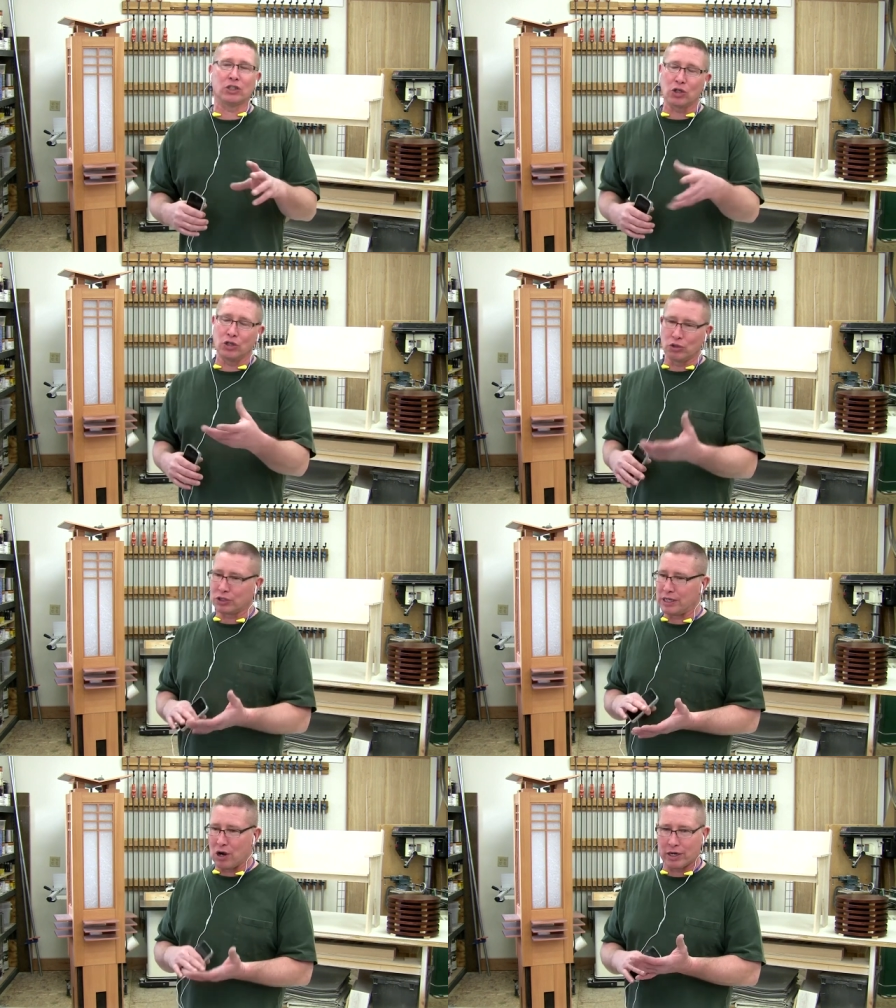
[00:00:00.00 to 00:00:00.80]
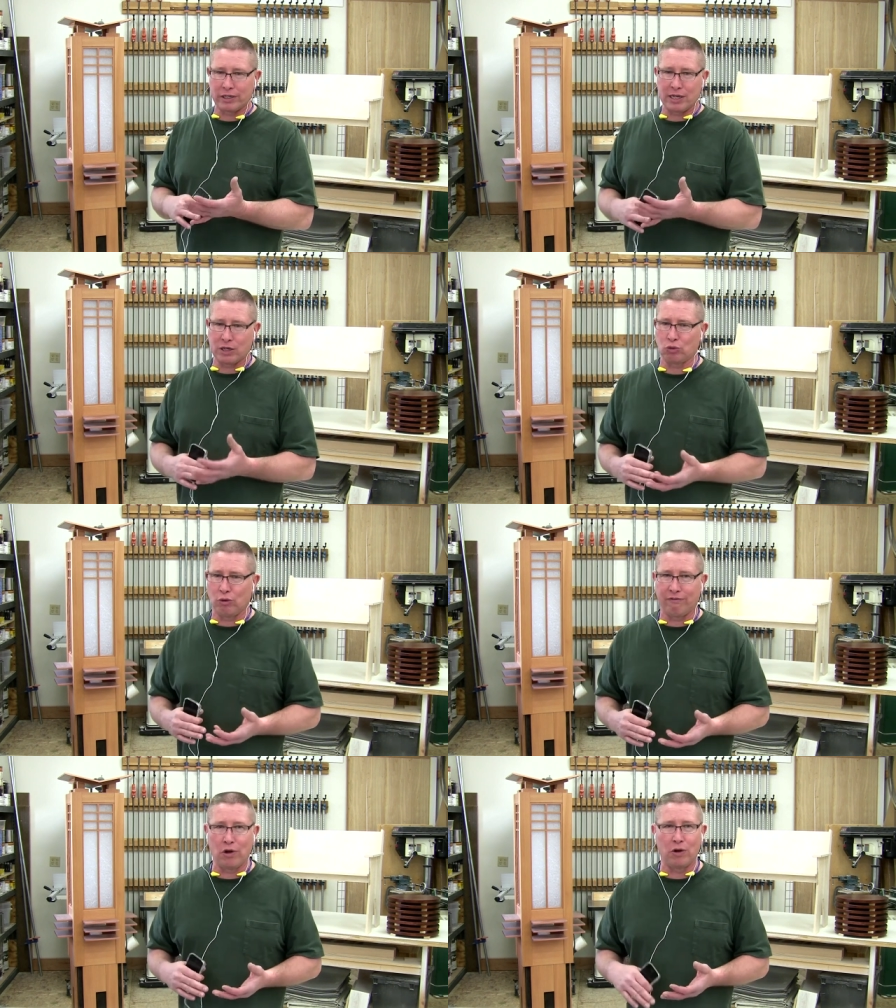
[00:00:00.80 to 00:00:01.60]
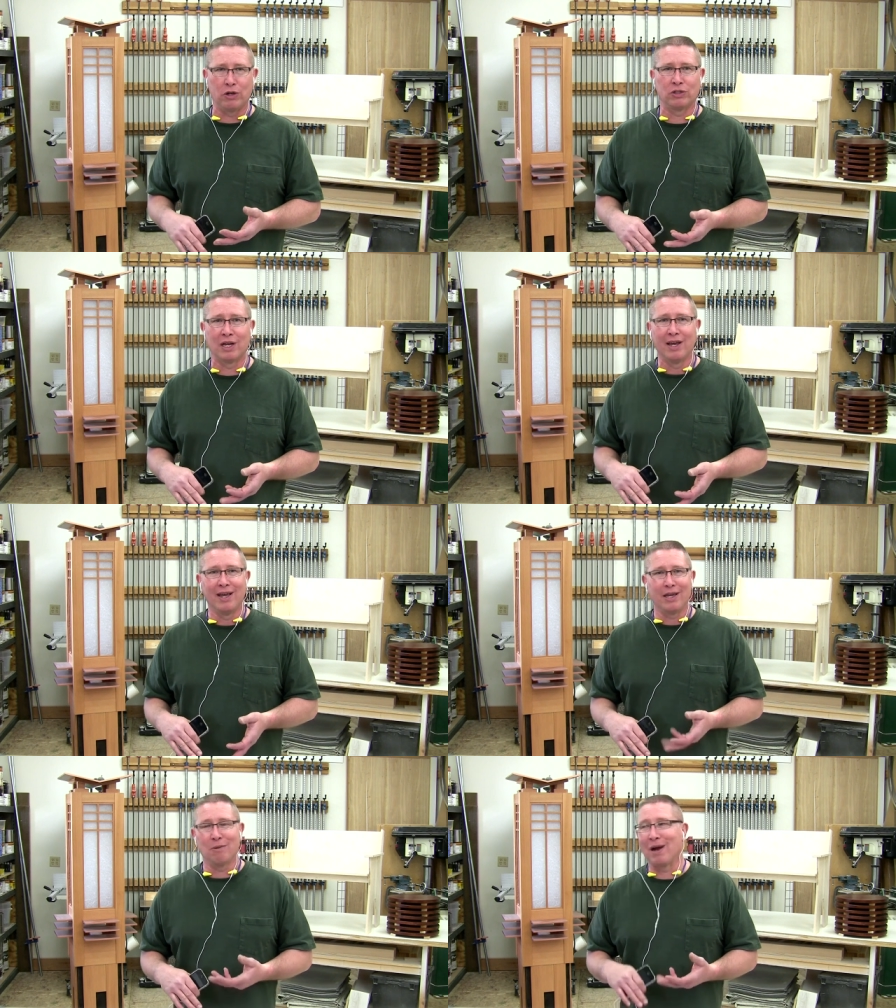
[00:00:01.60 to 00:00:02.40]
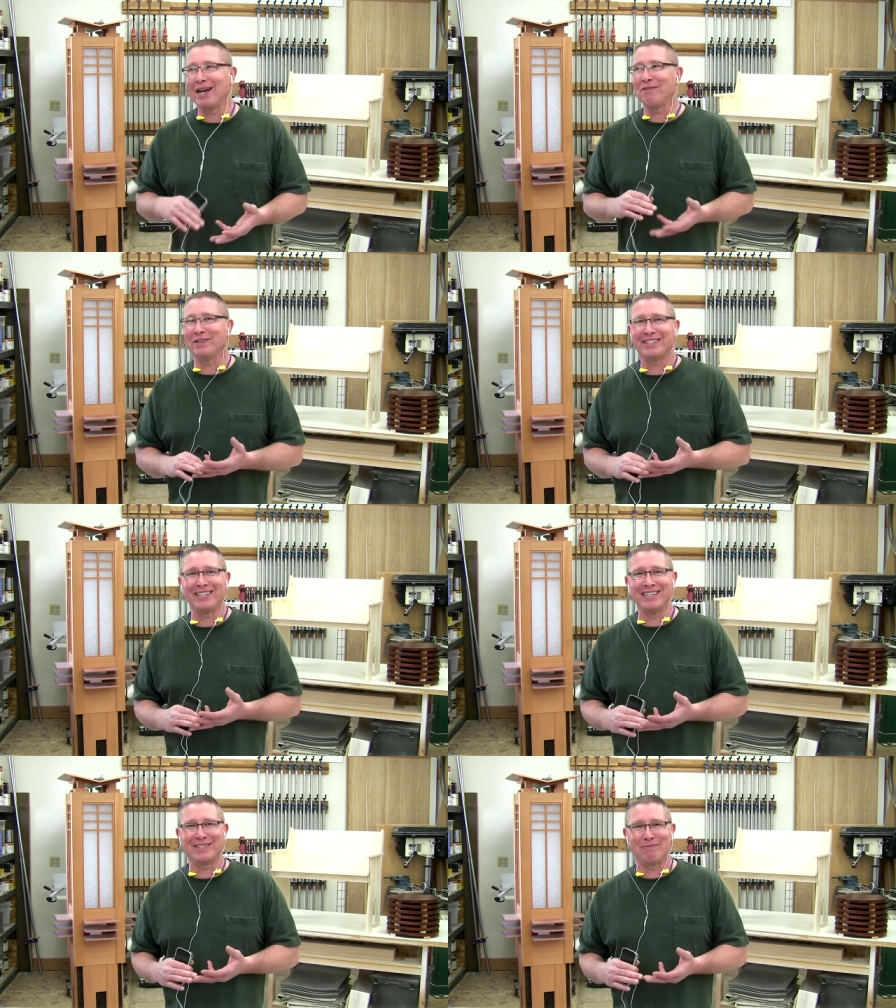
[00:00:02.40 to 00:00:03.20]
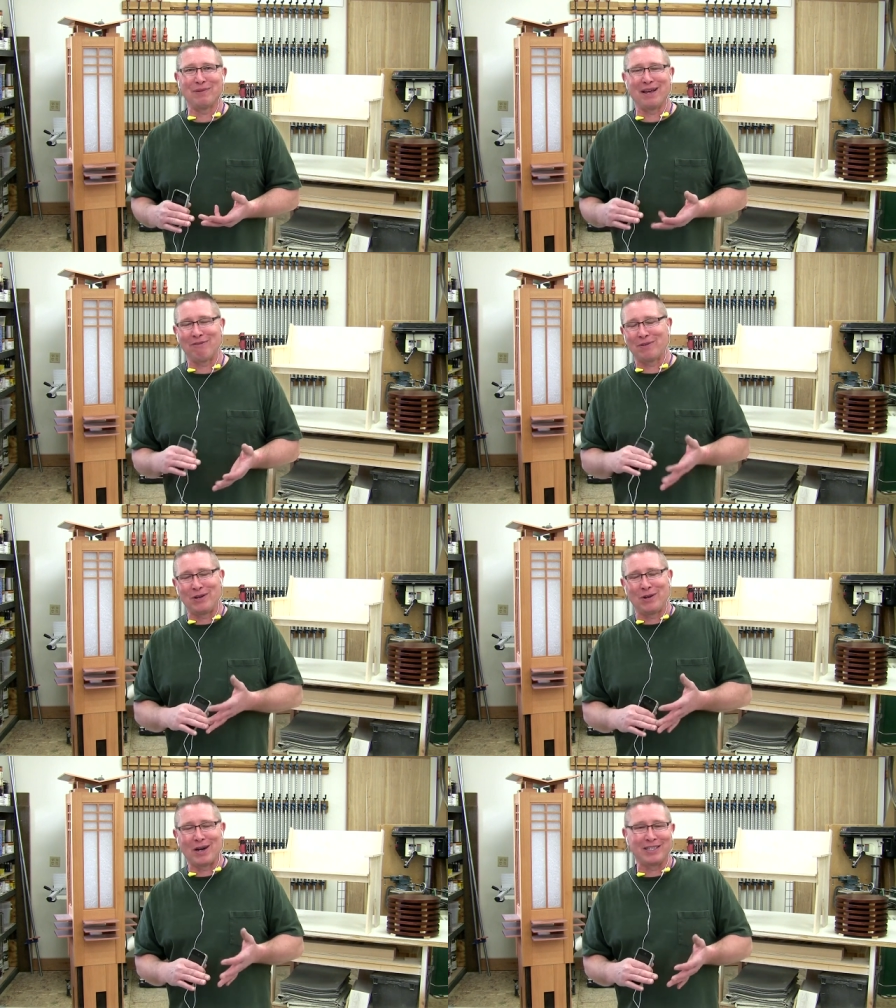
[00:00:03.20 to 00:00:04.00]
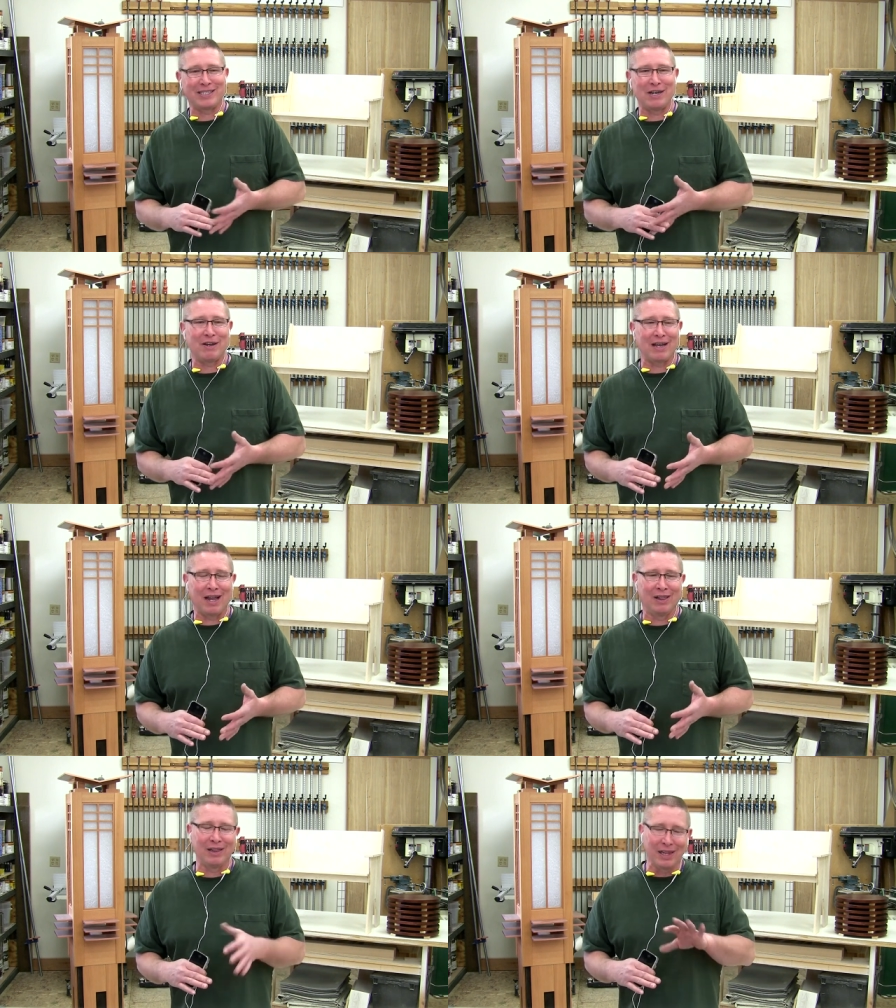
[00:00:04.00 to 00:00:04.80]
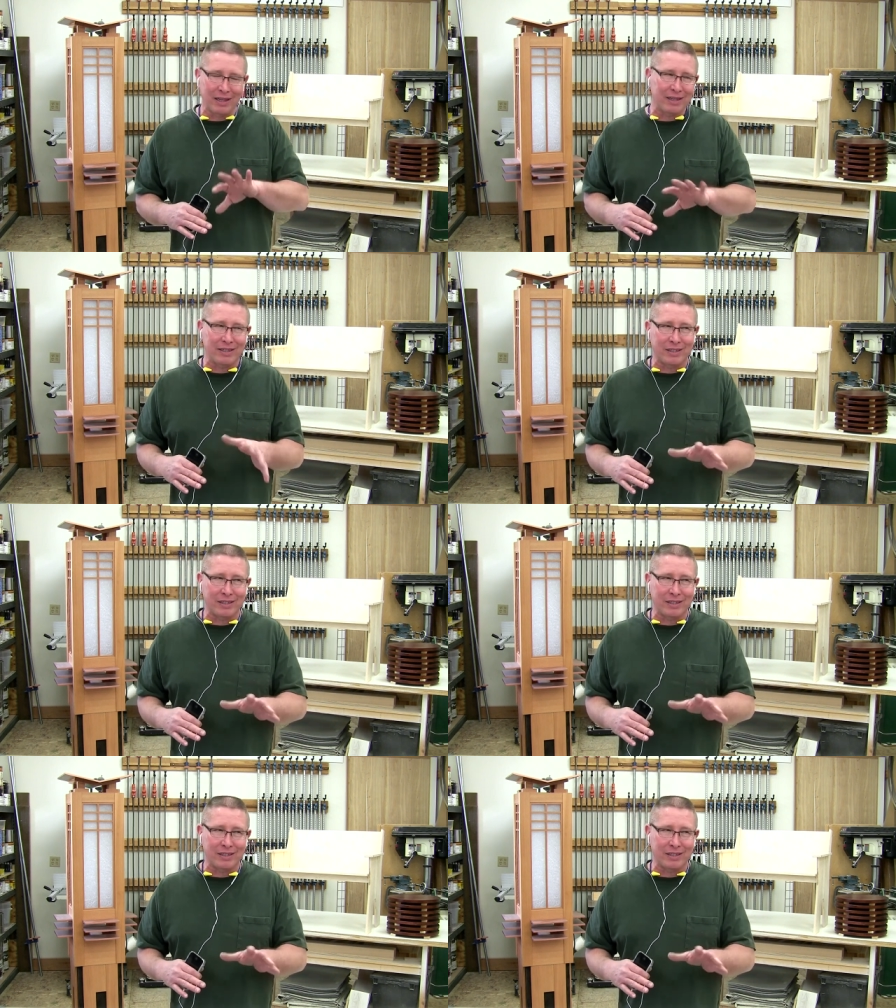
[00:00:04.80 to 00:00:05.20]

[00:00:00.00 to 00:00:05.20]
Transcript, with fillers: And so you'll see architectural photos, you might even see some, um, you're going to see a.